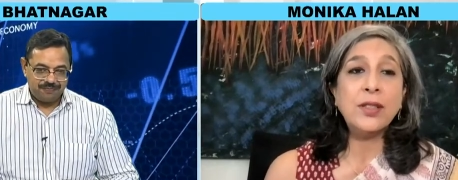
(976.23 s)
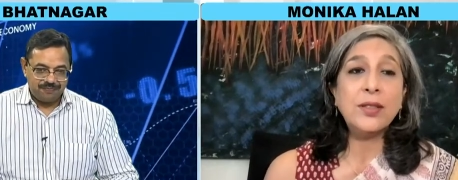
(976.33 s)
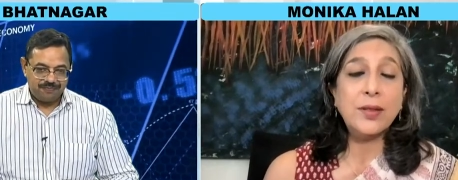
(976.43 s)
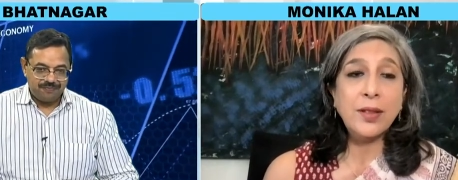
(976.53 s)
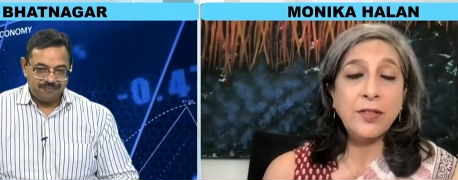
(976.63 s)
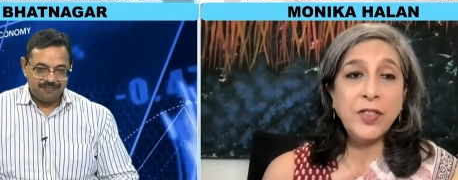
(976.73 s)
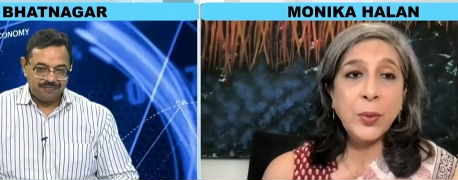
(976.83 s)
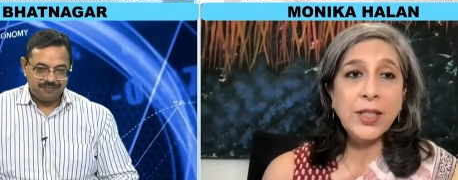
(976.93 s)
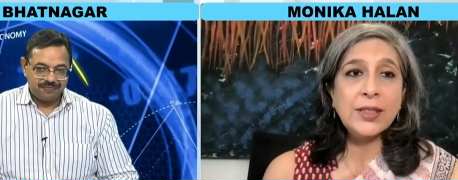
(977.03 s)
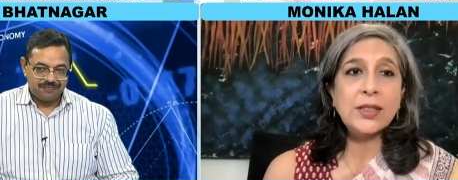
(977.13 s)
Speaker 1: the uh,
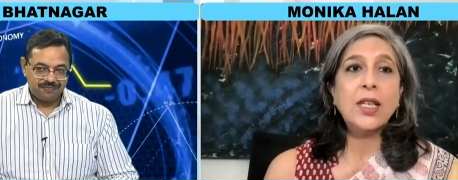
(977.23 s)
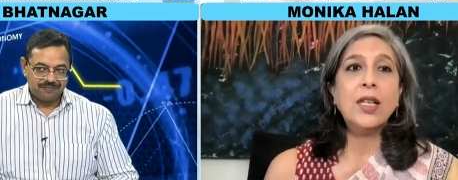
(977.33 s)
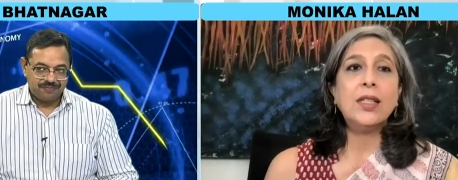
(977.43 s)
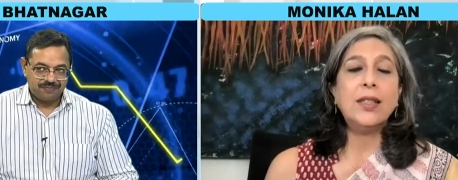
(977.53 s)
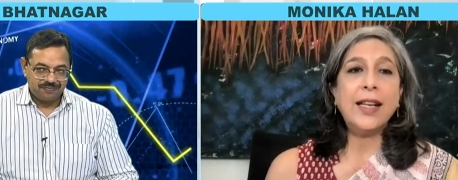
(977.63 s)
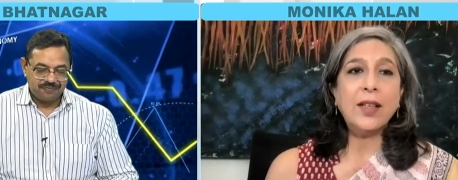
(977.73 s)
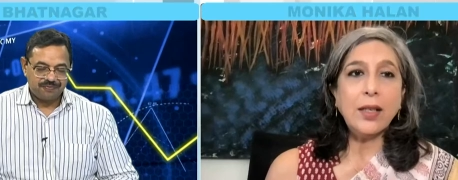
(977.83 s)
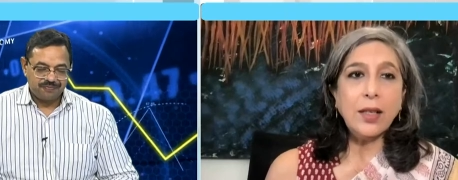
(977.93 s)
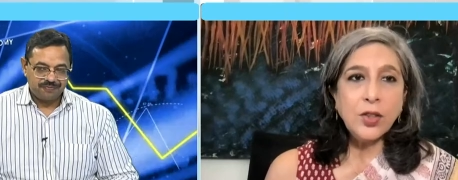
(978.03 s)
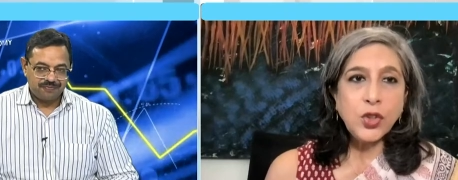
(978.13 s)
viewers that
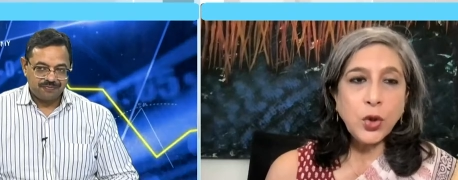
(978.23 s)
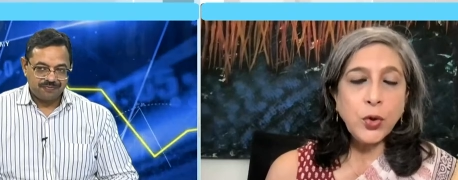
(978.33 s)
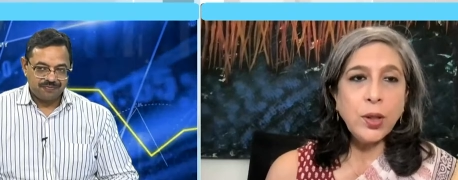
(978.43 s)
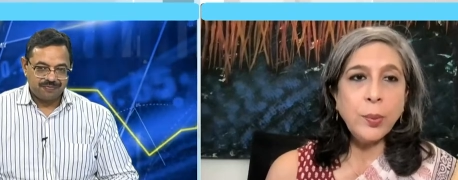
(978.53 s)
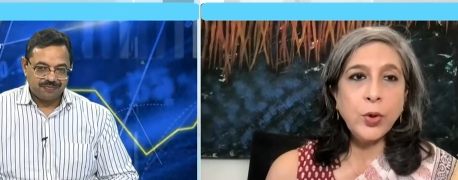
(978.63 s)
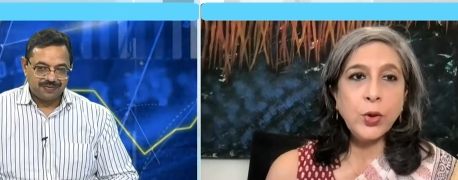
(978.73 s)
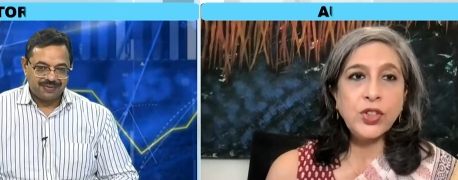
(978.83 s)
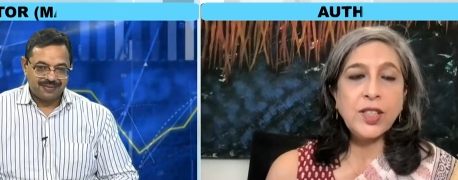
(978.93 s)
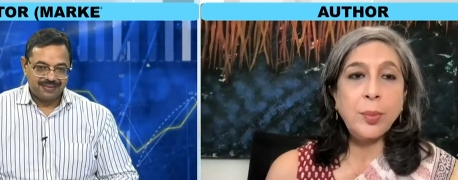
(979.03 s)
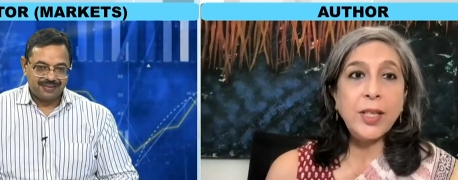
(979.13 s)
should you
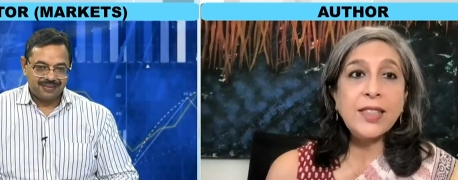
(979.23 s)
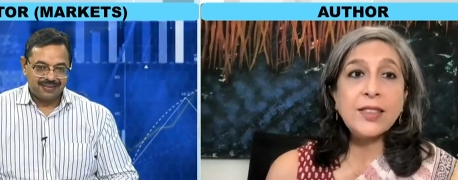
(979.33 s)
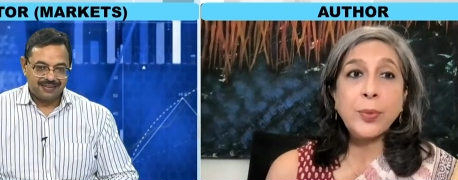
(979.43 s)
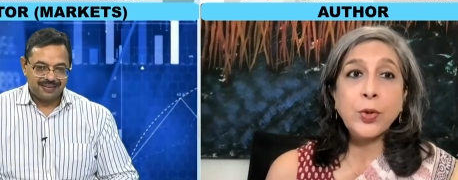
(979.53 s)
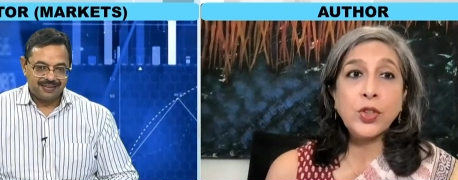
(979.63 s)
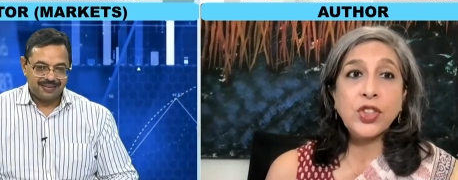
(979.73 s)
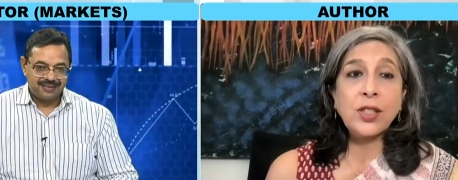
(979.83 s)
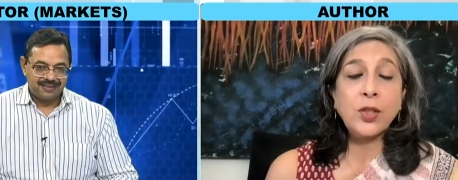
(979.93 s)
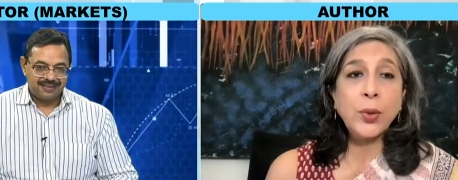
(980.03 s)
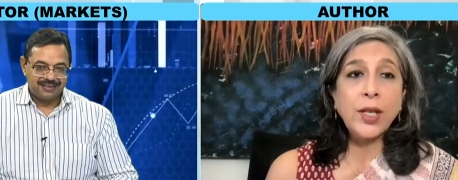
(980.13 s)
approach it, please approach
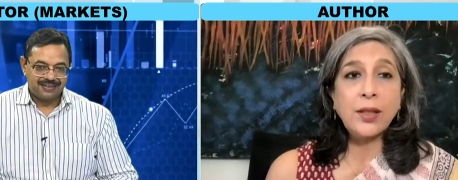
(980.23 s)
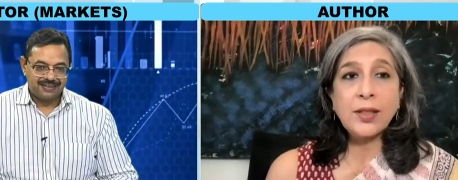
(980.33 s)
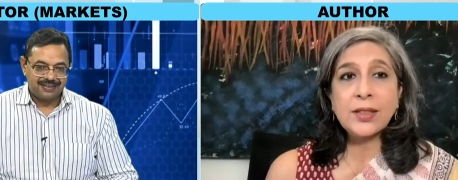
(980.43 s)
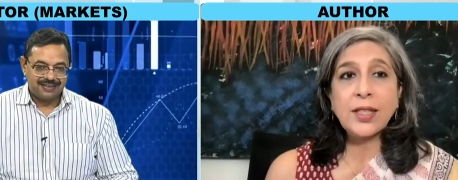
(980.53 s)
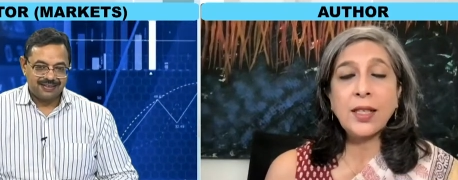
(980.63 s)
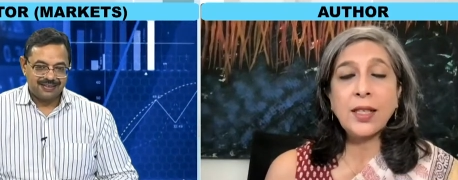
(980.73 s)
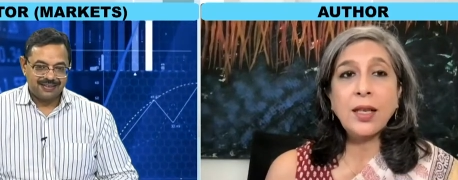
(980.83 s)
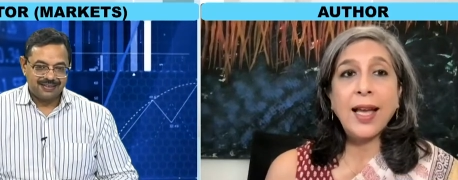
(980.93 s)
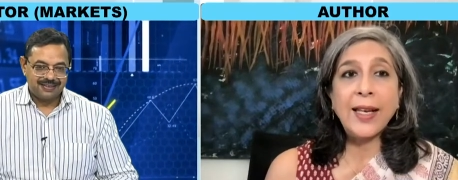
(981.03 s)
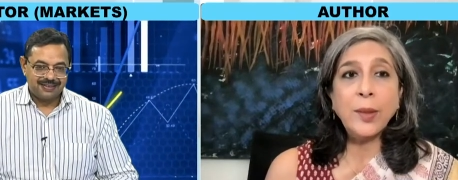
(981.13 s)
it. Look at this thing,
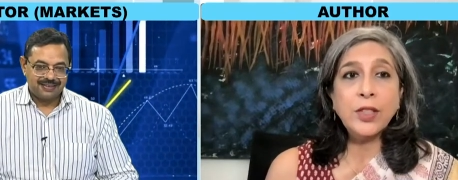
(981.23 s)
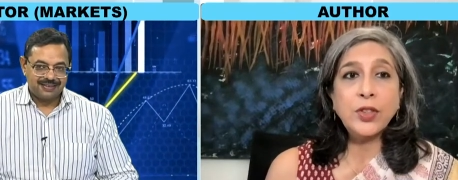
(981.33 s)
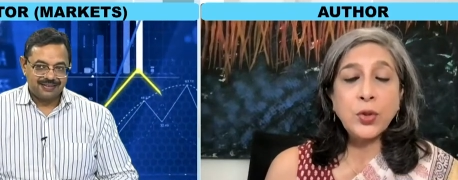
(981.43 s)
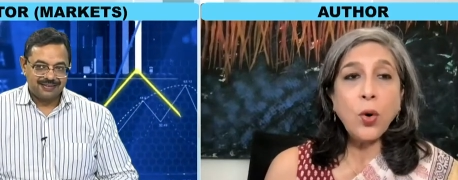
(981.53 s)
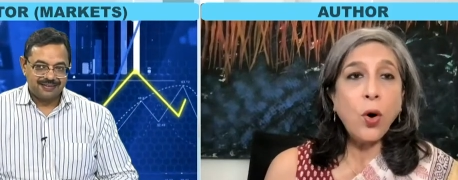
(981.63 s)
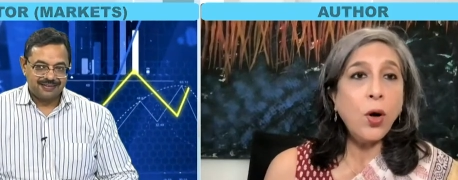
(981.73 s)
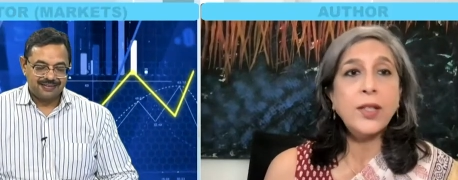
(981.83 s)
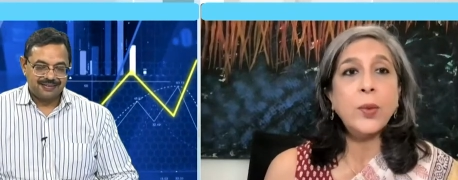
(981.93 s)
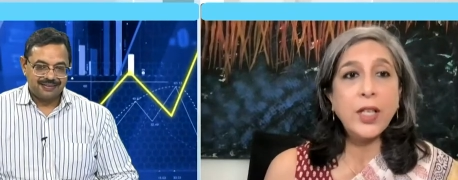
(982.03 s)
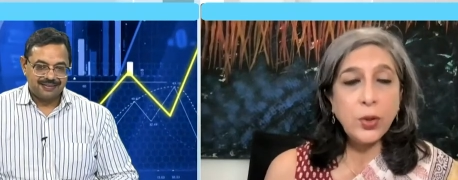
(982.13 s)
animal through all
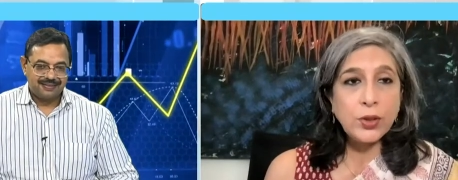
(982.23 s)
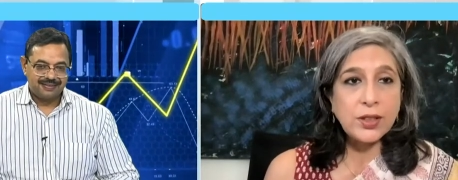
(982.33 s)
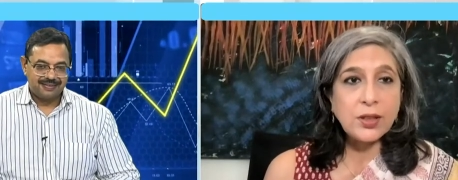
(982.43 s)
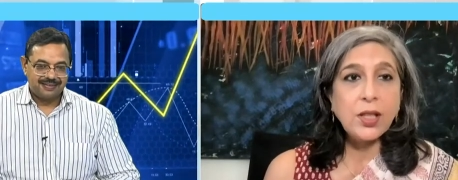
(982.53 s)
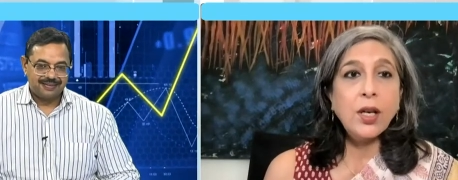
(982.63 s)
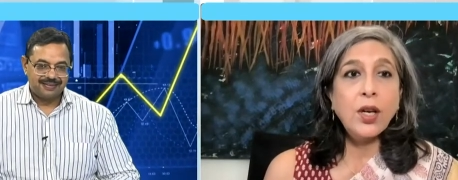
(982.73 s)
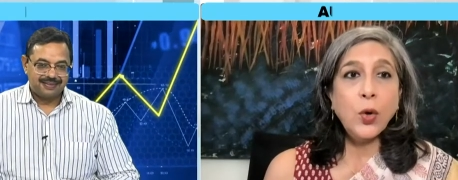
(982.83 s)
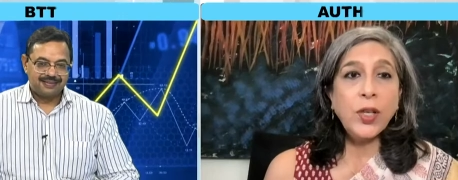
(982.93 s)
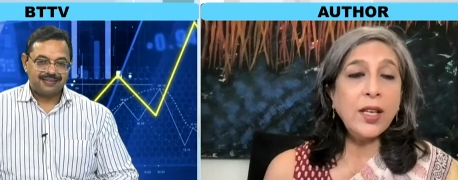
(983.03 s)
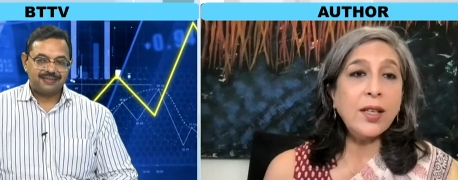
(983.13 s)
the windows.
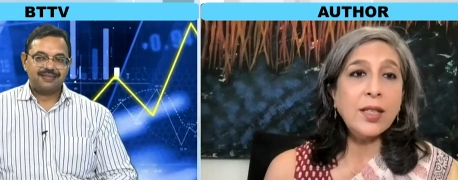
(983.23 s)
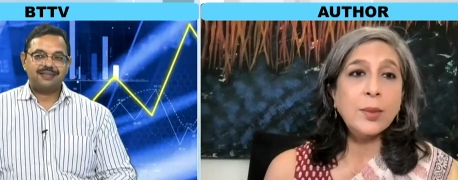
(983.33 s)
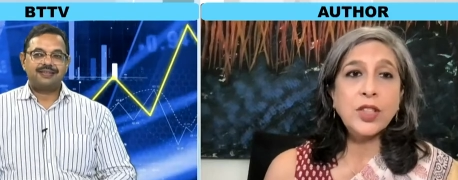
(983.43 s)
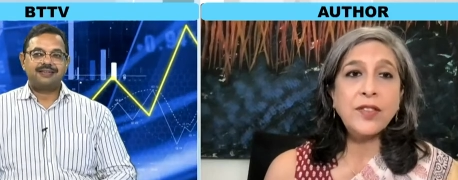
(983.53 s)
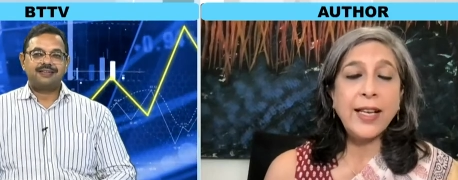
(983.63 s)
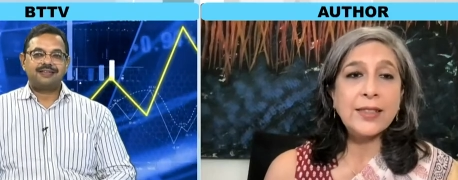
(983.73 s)
Okay, in terms of